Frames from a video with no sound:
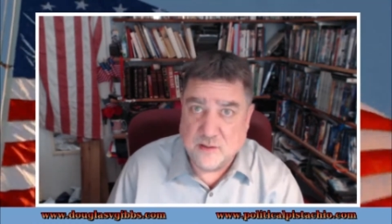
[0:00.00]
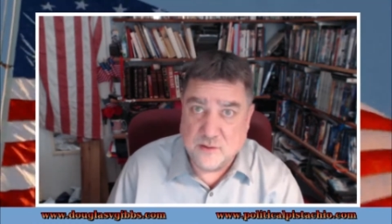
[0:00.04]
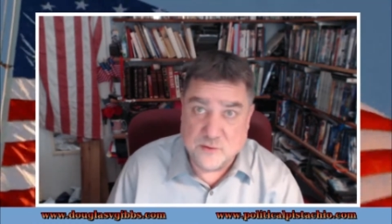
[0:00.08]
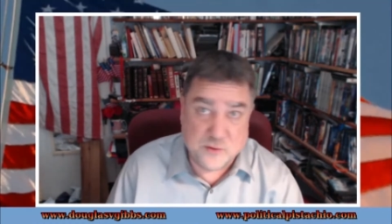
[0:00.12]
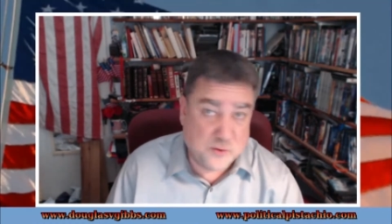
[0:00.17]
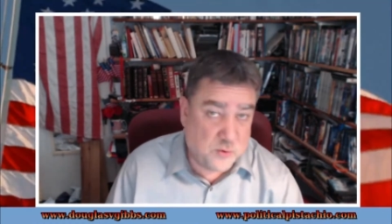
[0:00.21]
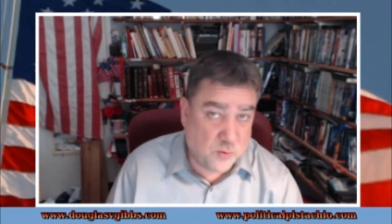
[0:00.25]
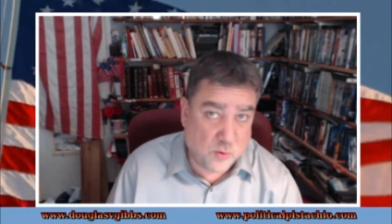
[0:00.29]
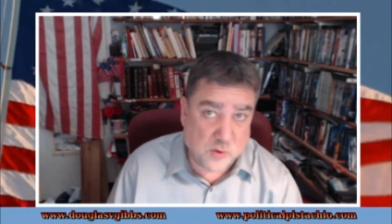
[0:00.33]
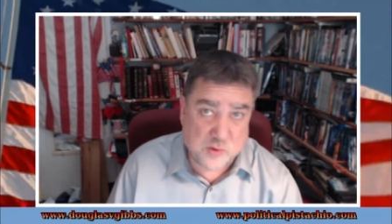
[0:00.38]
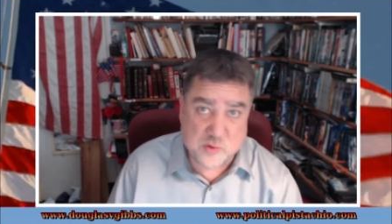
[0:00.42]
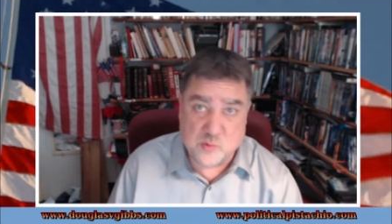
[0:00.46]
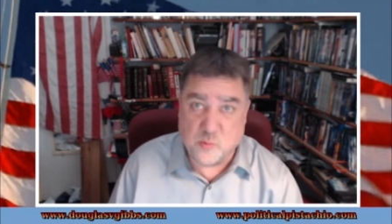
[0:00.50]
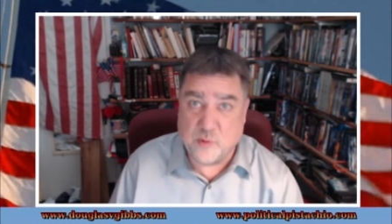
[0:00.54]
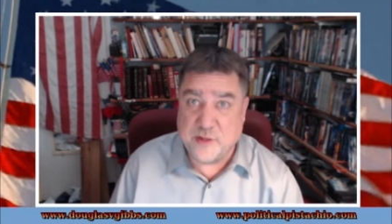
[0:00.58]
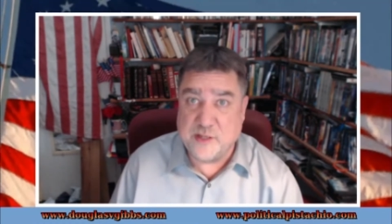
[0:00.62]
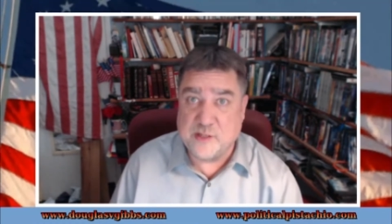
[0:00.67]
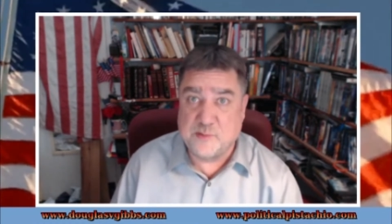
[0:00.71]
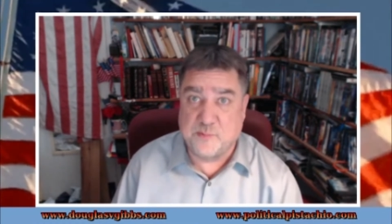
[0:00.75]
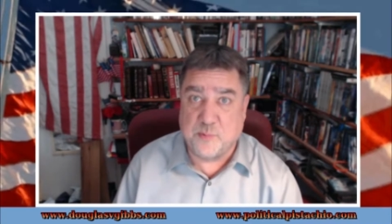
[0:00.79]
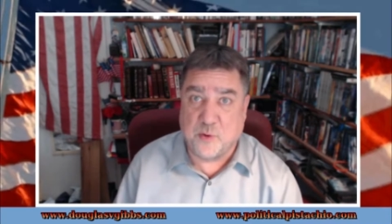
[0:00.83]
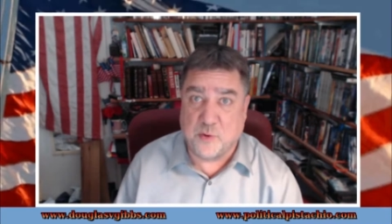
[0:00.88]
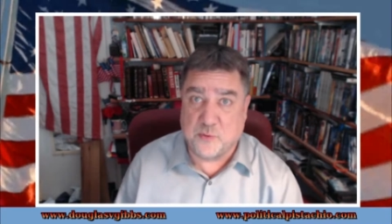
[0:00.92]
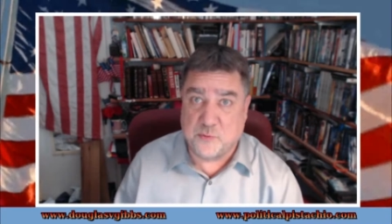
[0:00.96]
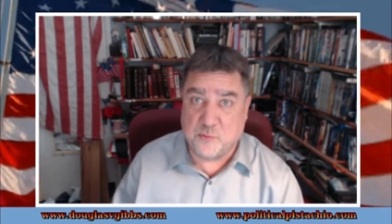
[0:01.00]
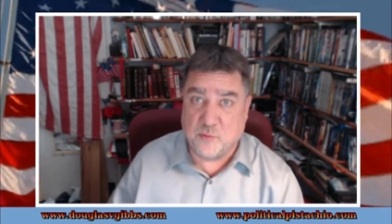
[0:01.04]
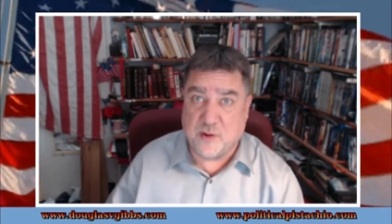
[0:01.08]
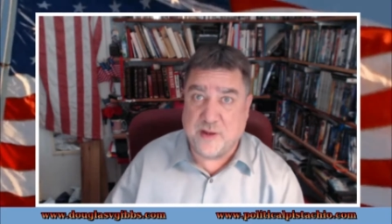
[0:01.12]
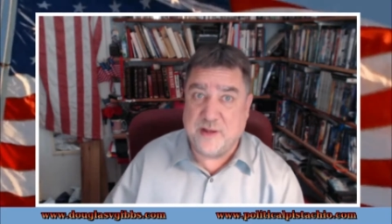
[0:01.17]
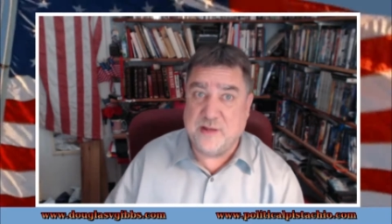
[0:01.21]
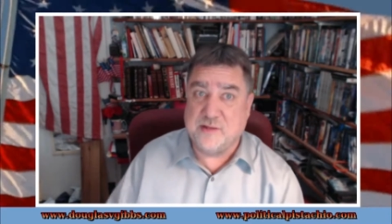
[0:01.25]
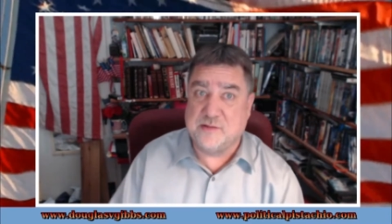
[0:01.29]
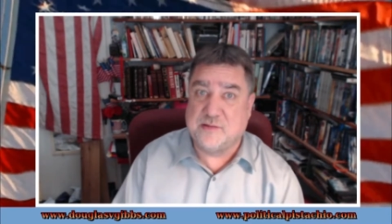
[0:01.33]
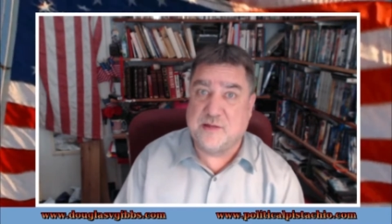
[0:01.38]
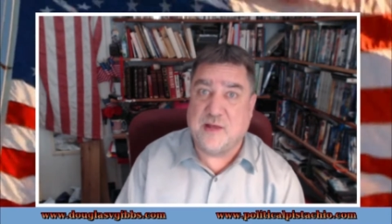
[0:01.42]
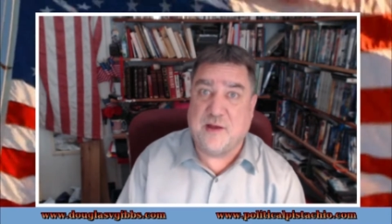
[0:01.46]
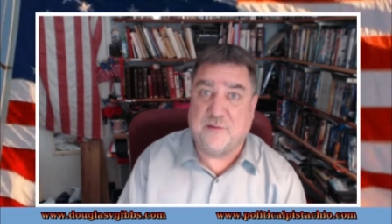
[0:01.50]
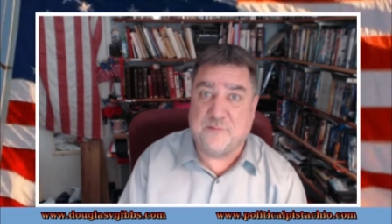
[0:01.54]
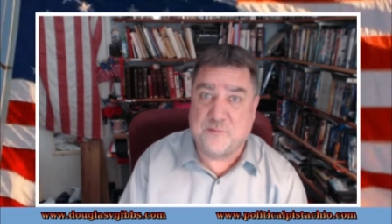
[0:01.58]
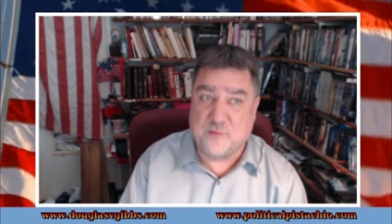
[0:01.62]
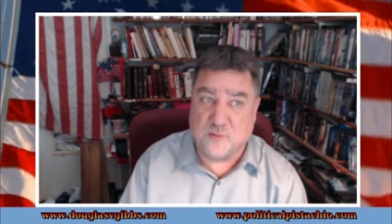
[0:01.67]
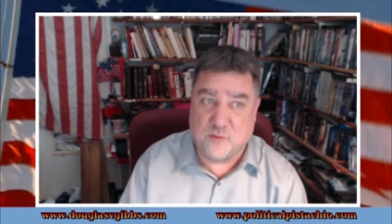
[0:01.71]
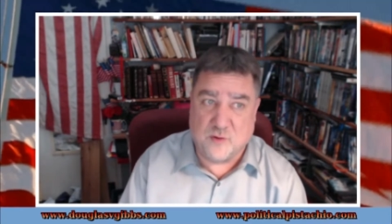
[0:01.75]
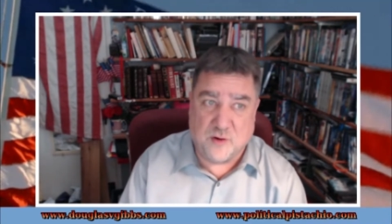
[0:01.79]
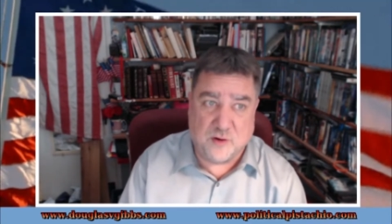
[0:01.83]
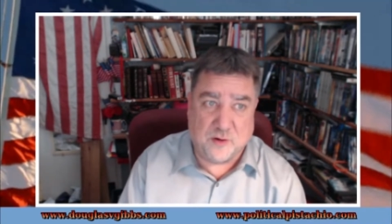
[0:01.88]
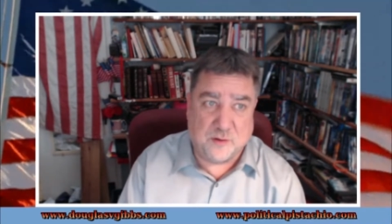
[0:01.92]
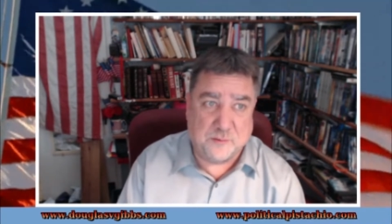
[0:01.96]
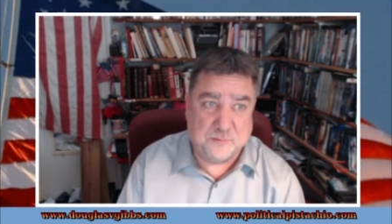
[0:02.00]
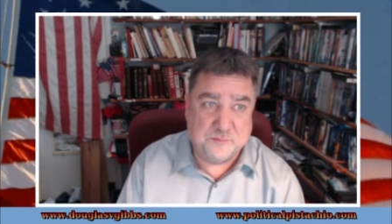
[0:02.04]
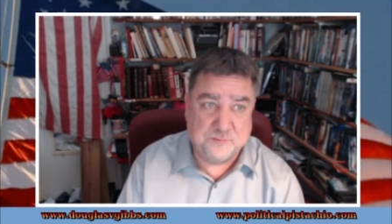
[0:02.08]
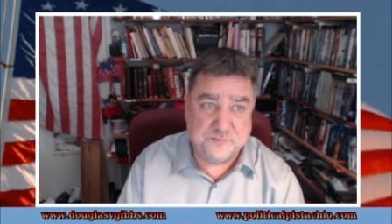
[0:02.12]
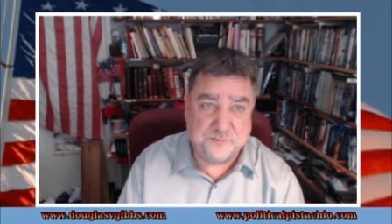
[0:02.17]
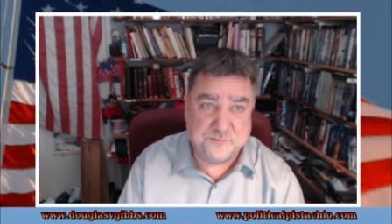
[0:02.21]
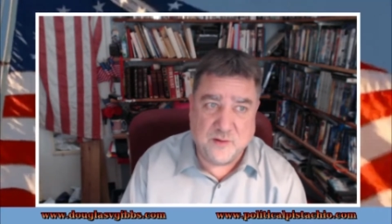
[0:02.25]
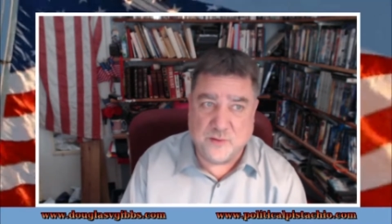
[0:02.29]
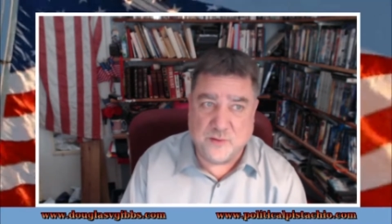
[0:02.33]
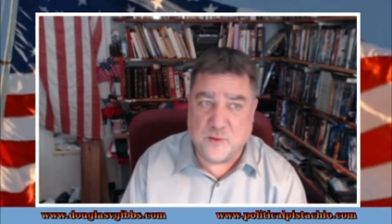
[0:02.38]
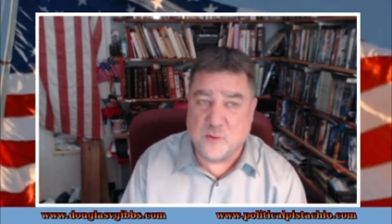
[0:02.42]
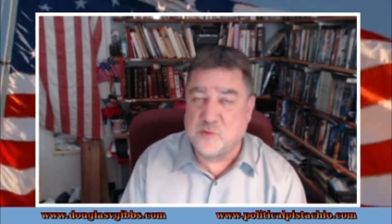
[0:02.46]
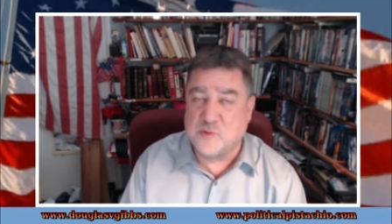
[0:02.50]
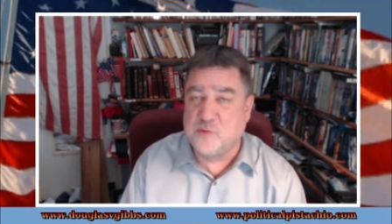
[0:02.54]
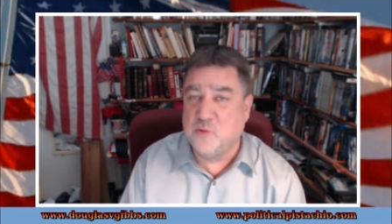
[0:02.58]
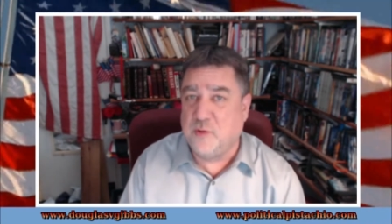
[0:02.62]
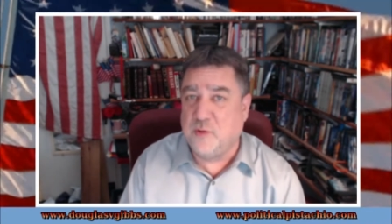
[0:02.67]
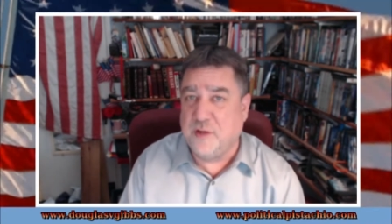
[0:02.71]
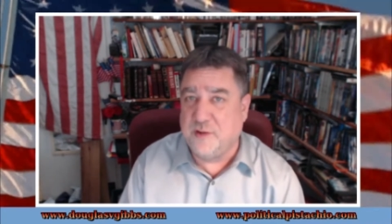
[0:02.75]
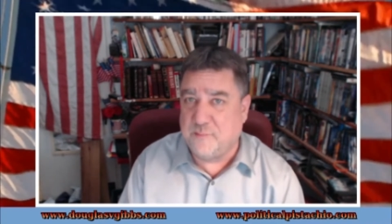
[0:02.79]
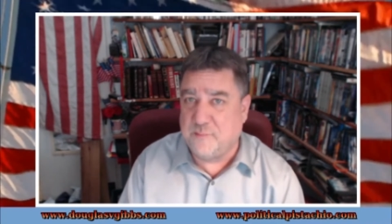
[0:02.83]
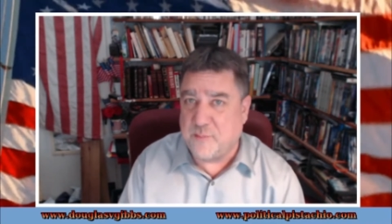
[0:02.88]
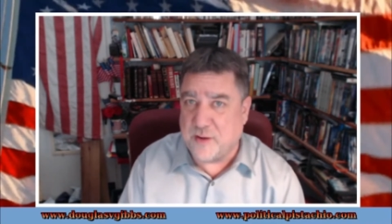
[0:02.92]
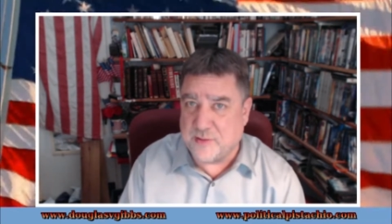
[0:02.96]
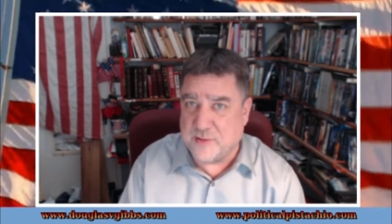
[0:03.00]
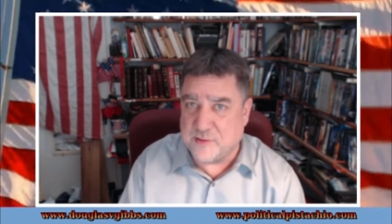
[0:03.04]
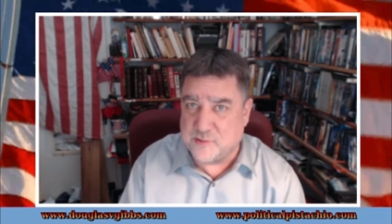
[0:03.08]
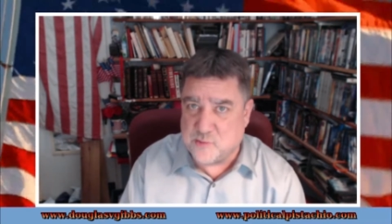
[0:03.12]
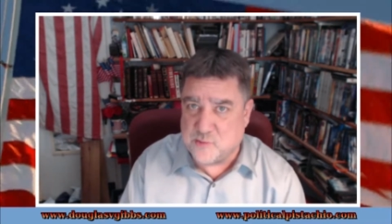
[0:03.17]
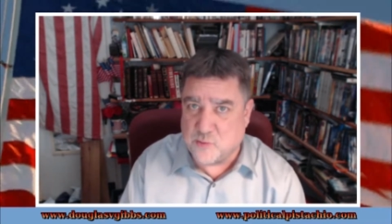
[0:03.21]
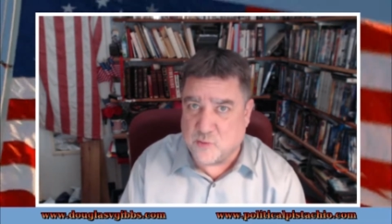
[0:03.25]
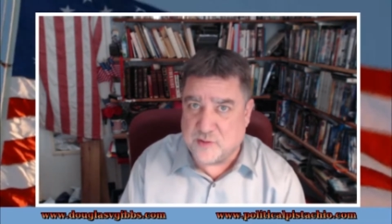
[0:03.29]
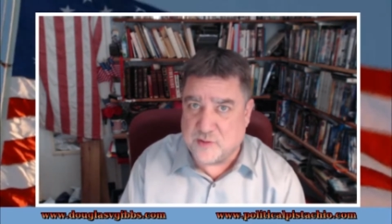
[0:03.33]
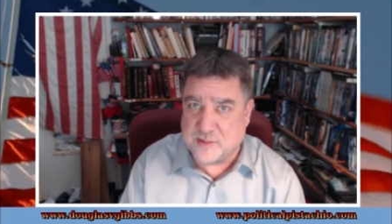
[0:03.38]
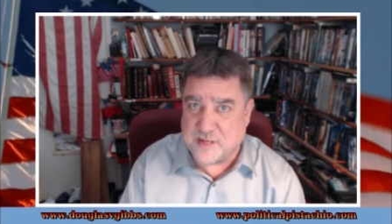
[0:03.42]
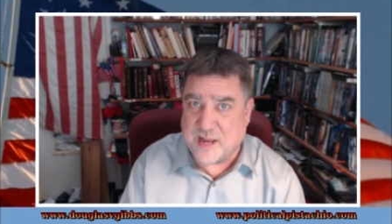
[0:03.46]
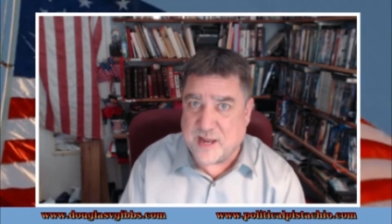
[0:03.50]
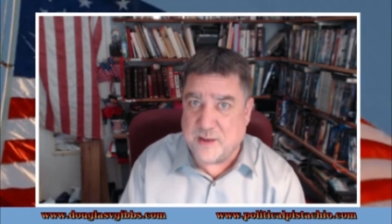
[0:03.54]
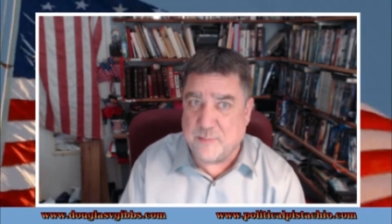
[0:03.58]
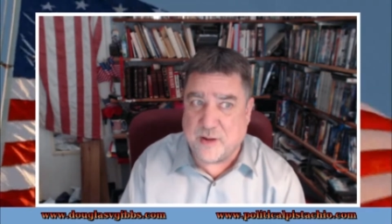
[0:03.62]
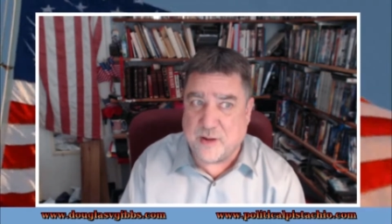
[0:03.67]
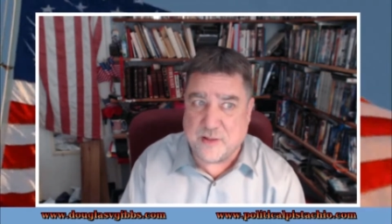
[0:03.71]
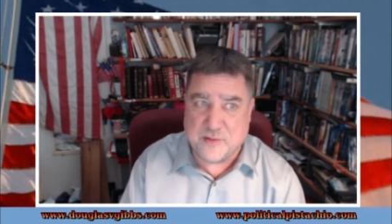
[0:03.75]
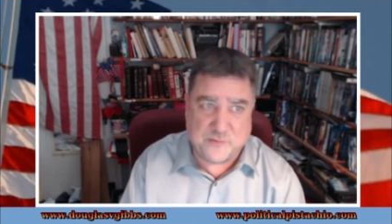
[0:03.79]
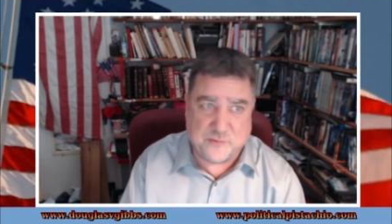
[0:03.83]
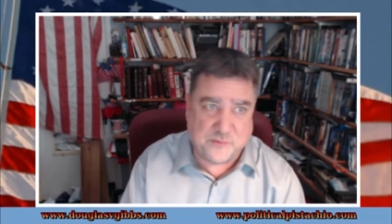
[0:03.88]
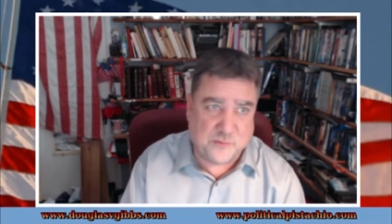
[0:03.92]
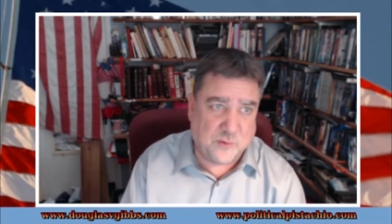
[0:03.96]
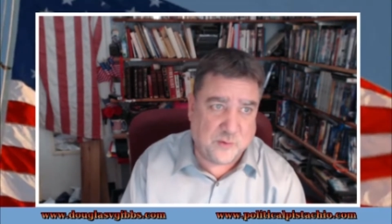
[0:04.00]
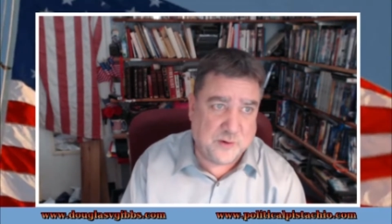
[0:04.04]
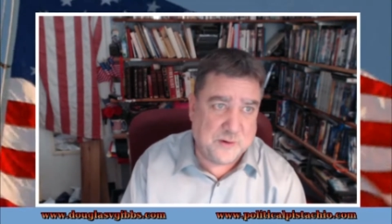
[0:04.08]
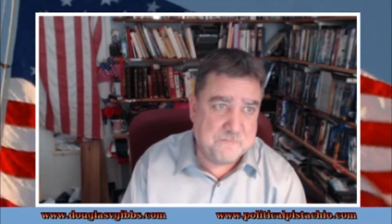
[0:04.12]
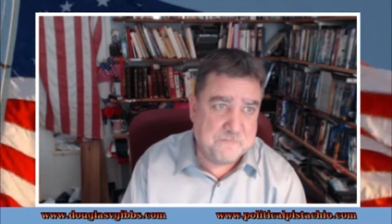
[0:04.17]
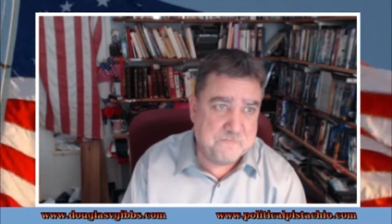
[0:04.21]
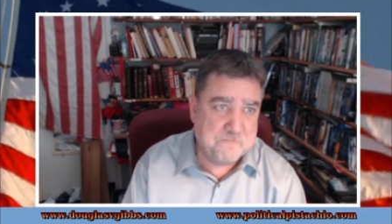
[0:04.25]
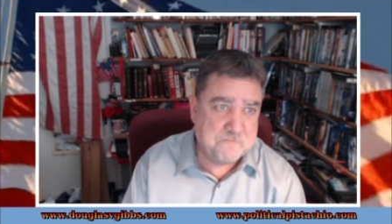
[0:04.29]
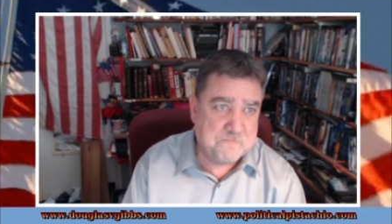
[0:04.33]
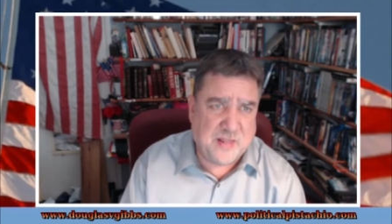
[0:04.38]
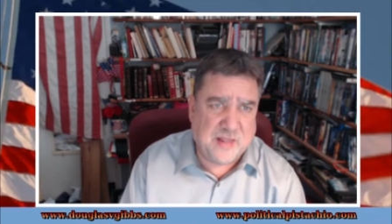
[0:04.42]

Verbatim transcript: The door swings both ways, after all. And those who live by the sword die by the sword.